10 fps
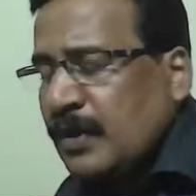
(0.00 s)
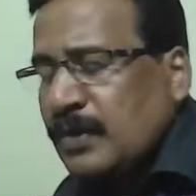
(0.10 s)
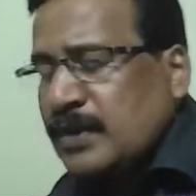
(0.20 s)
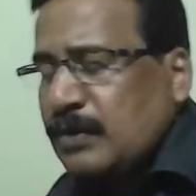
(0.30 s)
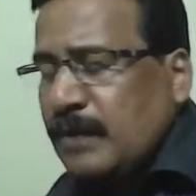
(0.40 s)

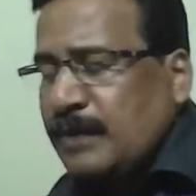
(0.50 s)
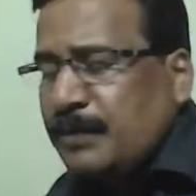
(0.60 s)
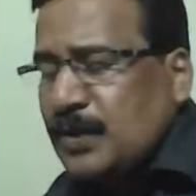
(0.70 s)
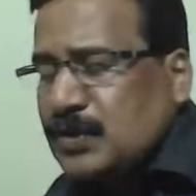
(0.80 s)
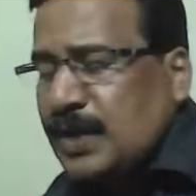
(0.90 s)
Sorry, 1
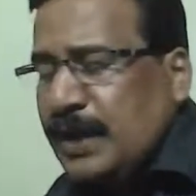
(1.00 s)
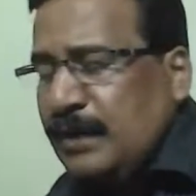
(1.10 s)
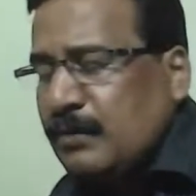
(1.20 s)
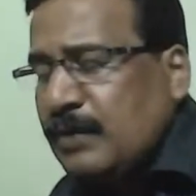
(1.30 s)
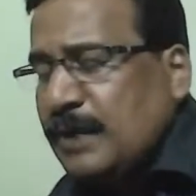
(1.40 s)
plus
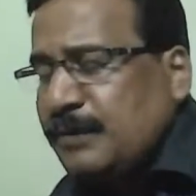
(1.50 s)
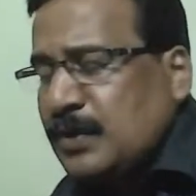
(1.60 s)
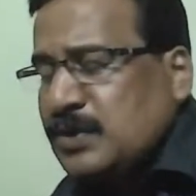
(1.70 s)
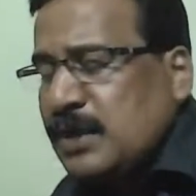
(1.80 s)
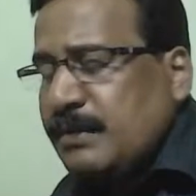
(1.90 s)
3. 1
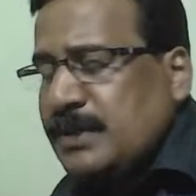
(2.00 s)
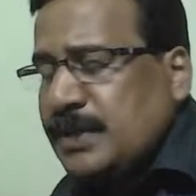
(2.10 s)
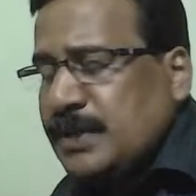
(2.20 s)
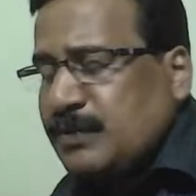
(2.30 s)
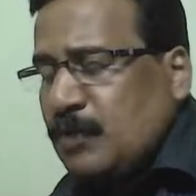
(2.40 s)
plus 3 means
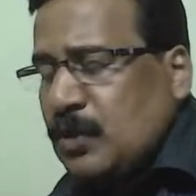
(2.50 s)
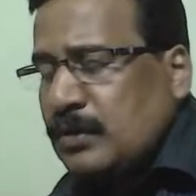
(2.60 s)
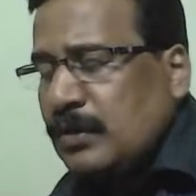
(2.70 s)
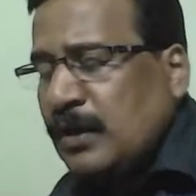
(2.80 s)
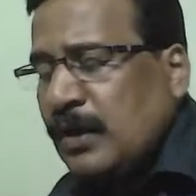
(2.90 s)
it is 4.
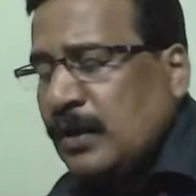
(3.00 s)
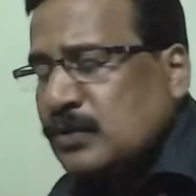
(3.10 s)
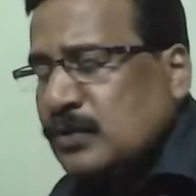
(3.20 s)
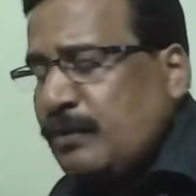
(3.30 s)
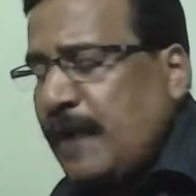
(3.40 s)

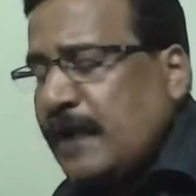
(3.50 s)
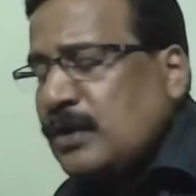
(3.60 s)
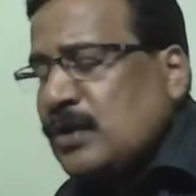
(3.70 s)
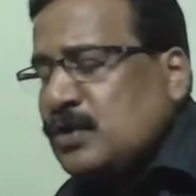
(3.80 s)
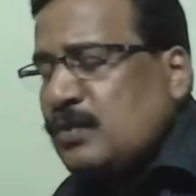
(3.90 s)
So
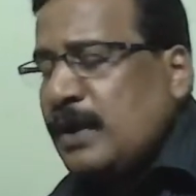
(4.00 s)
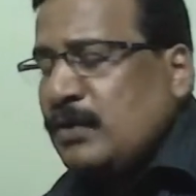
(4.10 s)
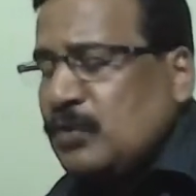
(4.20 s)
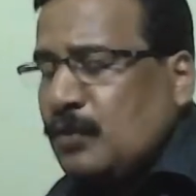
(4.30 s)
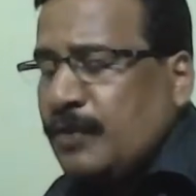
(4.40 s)
minus 1
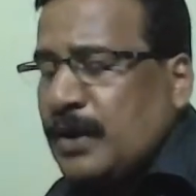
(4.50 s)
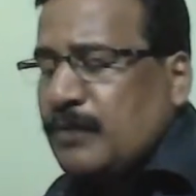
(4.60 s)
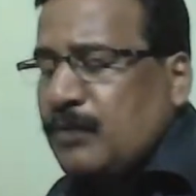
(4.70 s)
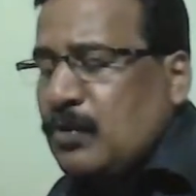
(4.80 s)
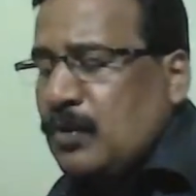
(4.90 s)
to the power
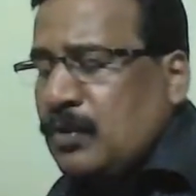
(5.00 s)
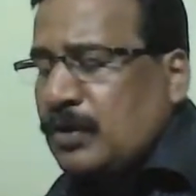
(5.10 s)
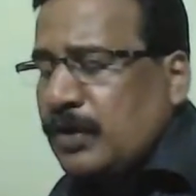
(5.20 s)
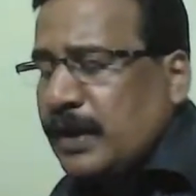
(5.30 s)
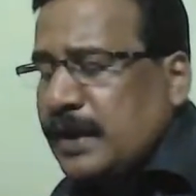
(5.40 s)
4
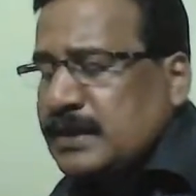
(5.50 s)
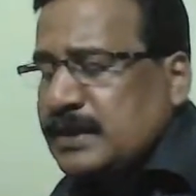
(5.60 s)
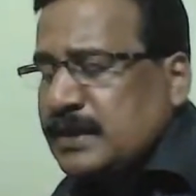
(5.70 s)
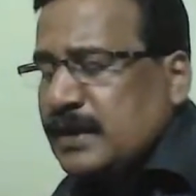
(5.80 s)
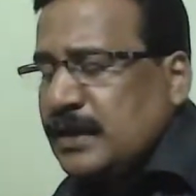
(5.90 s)

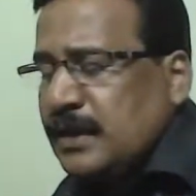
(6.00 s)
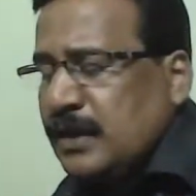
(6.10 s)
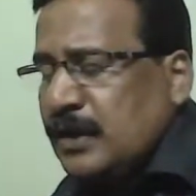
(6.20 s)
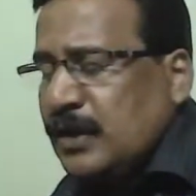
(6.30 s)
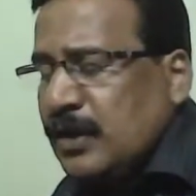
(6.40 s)
is
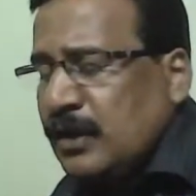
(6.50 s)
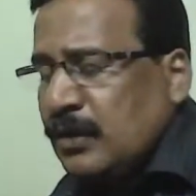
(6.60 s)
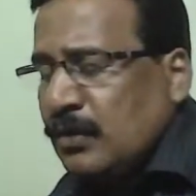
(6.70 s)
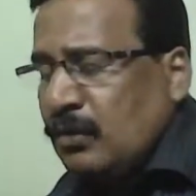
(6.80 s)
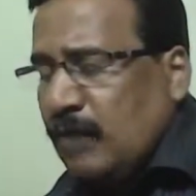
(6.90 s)

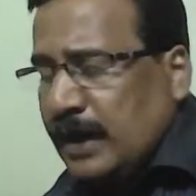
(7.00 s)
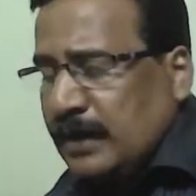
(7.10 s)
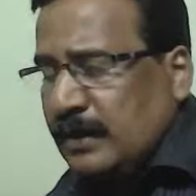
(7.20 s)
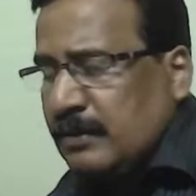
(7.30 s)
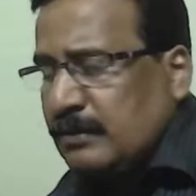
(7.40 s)

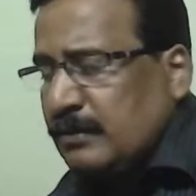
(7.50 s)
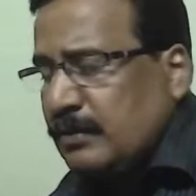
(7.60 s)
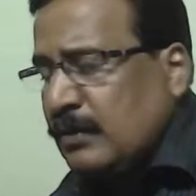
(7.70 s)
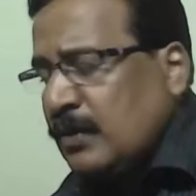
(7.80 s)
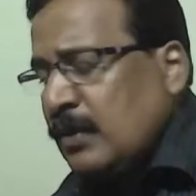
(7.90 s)
1.
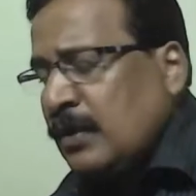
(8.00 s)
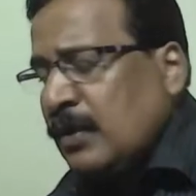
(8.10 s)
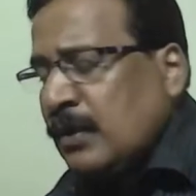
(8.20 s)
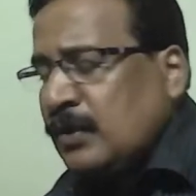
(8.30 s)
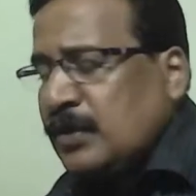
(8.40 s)

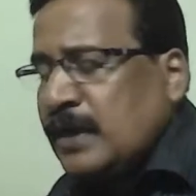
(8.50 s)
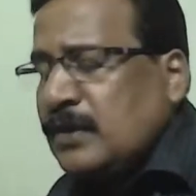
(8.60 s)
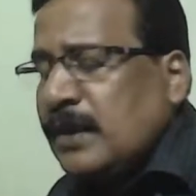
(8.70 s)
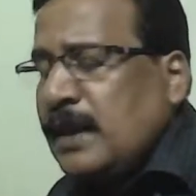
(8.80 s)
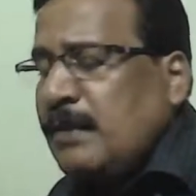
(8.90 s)
Then
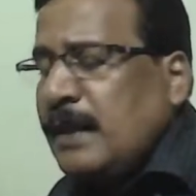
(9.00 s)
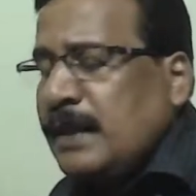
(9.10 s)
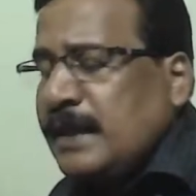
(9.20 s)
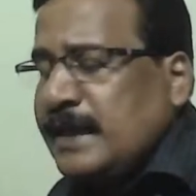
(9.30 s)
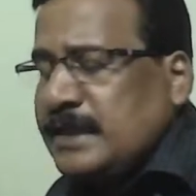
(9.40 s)
the
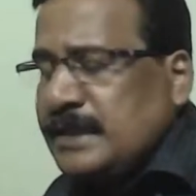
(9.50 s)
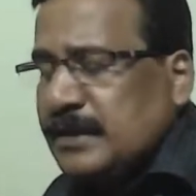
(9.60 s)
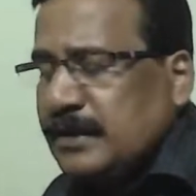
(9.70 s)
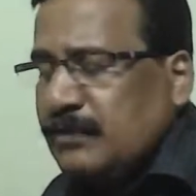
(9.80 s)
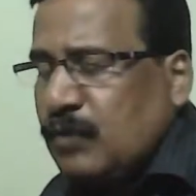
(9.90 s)
element is
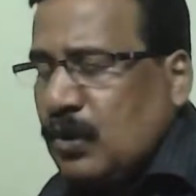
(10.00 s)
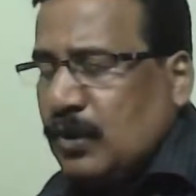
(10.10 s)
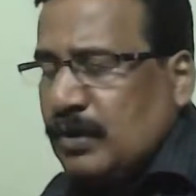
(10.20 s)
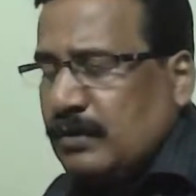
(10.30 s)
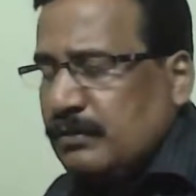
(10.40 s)
4.